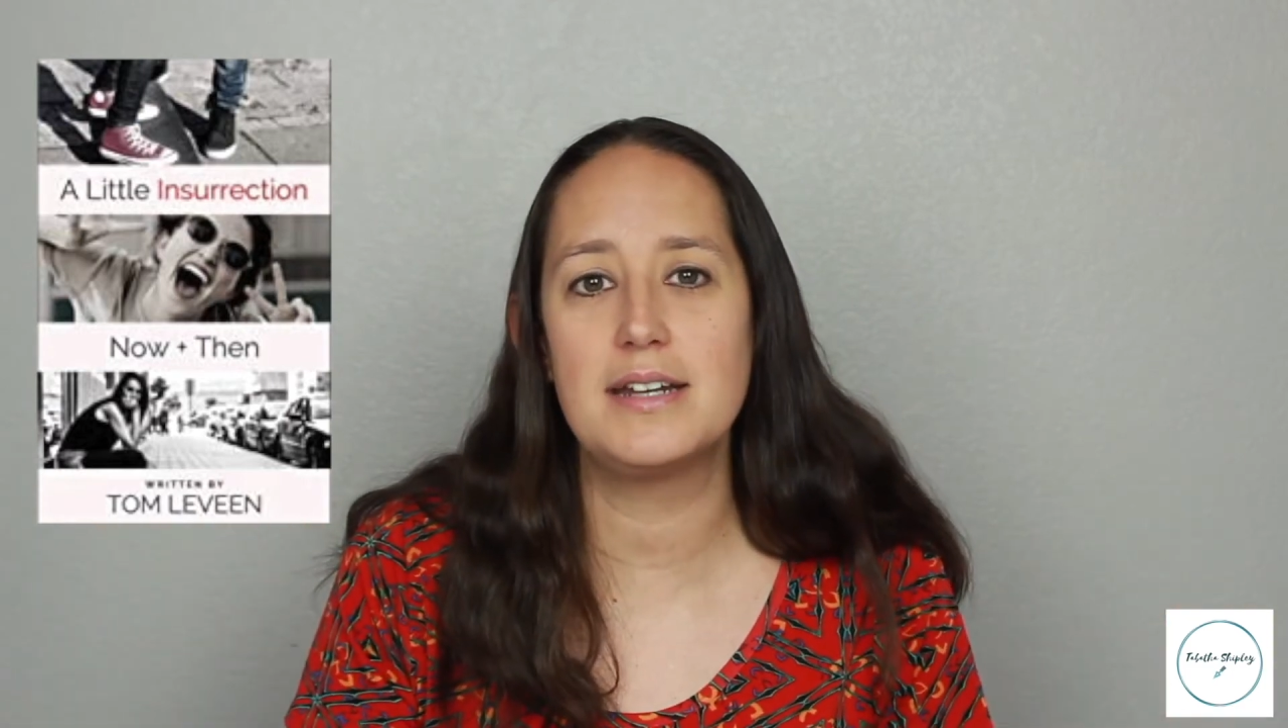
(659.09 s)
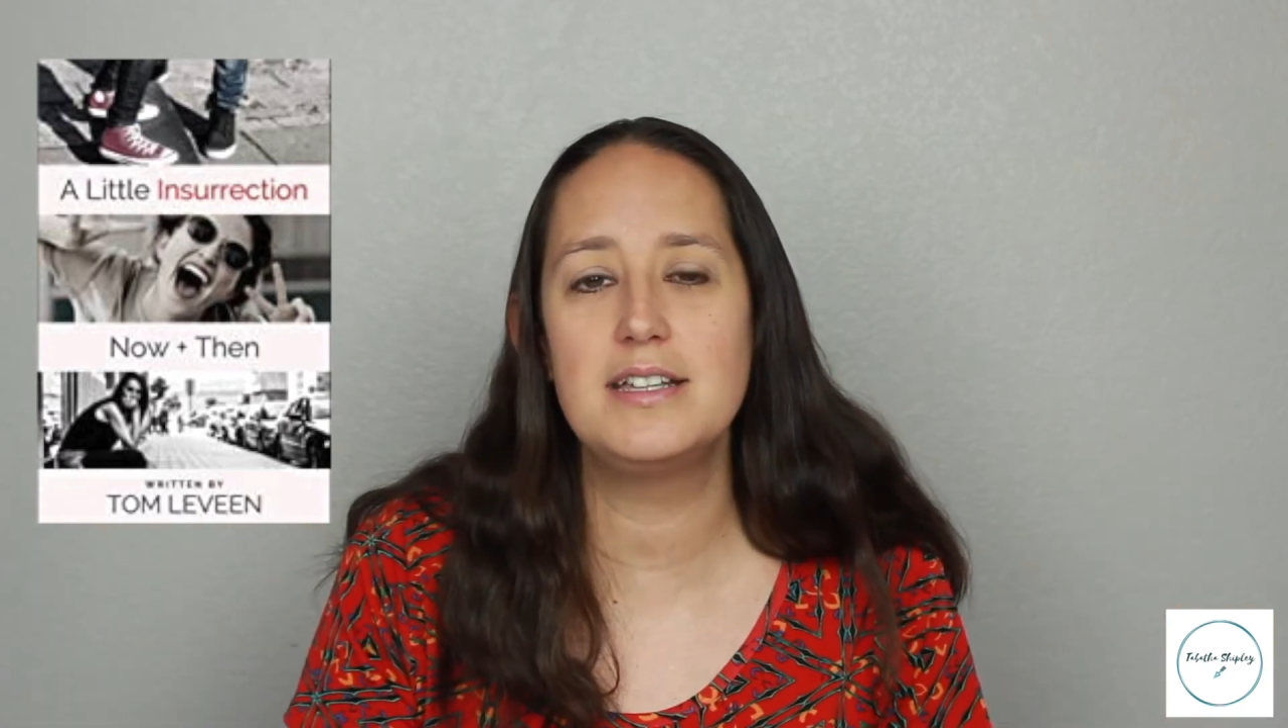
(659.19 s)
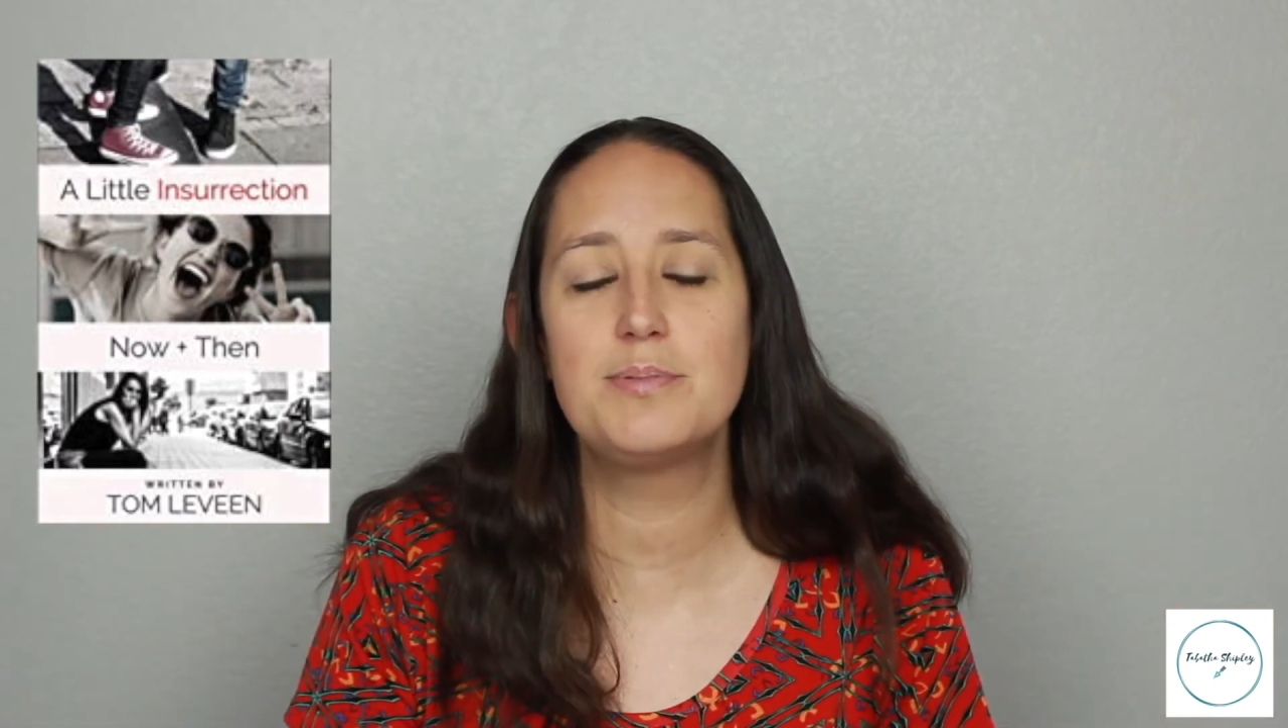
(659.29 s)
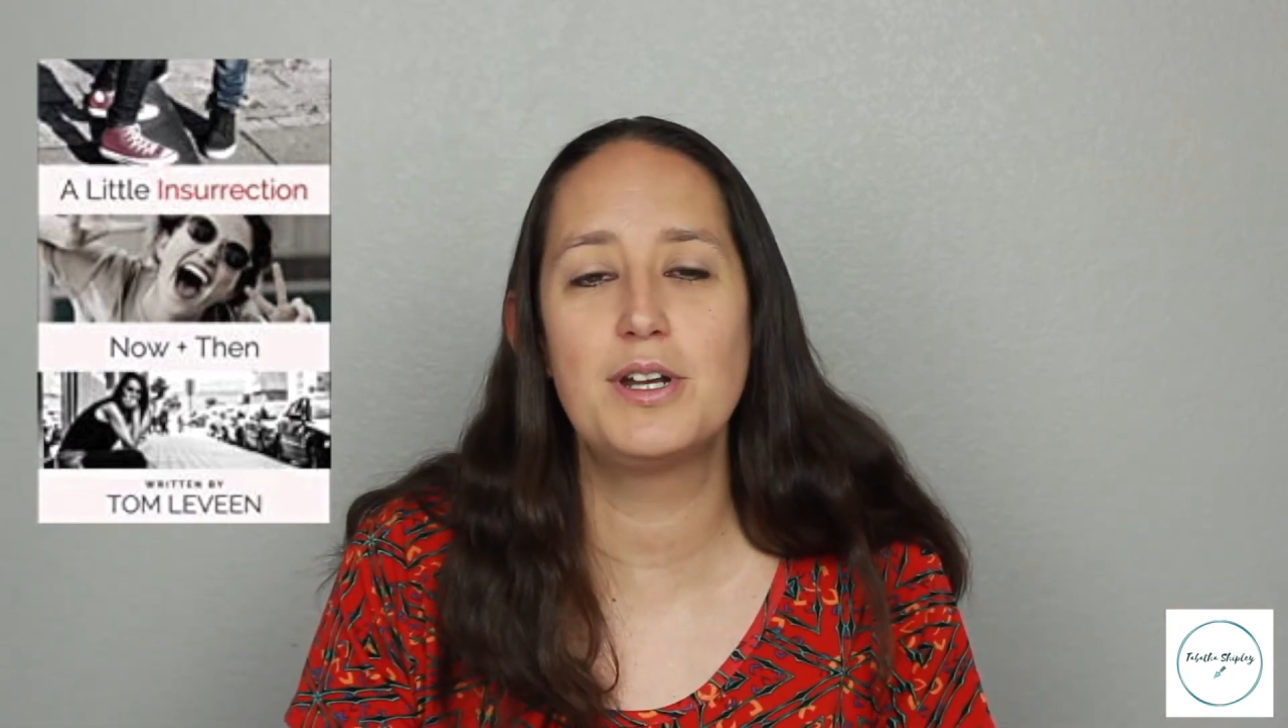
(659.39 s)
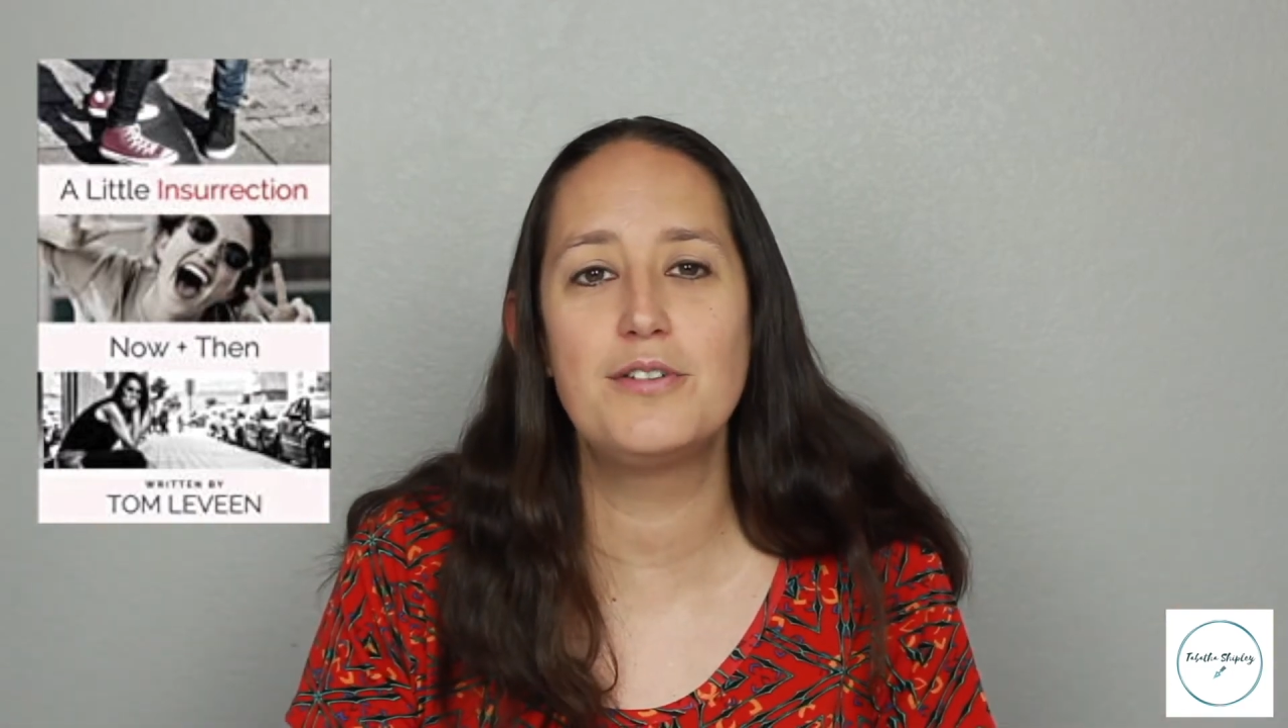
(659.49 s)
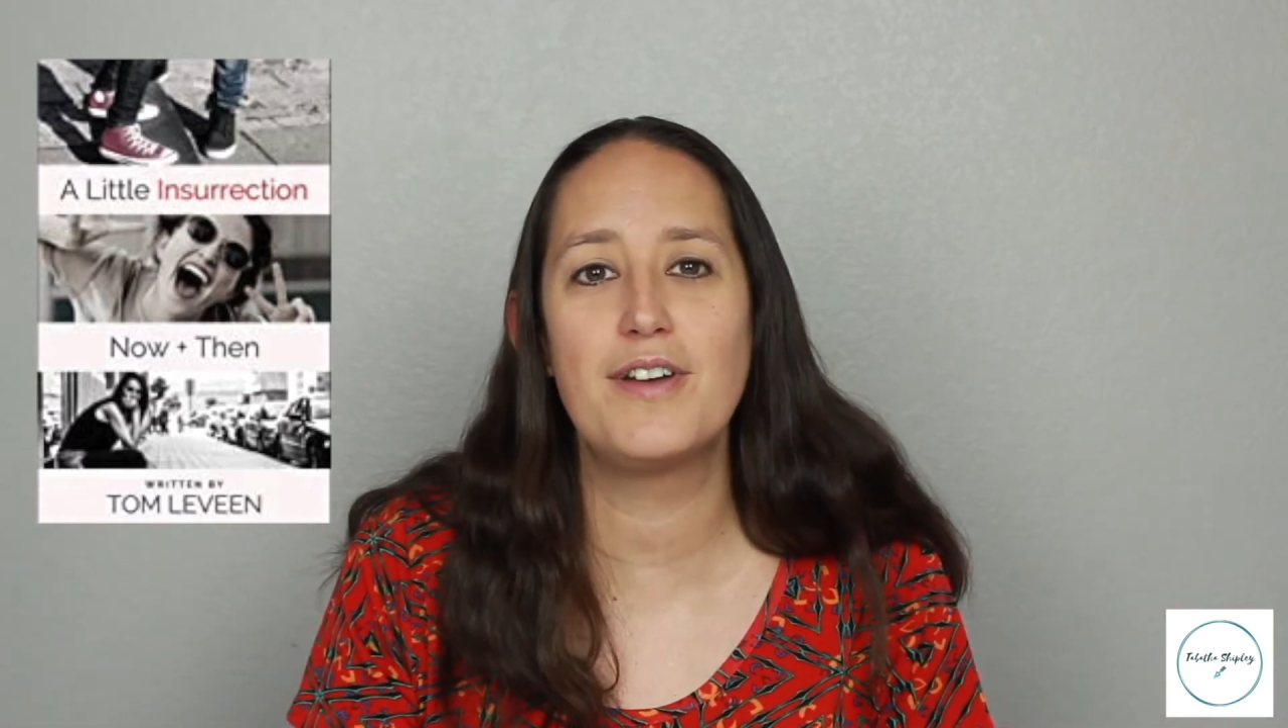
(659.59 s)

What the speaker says: He's my new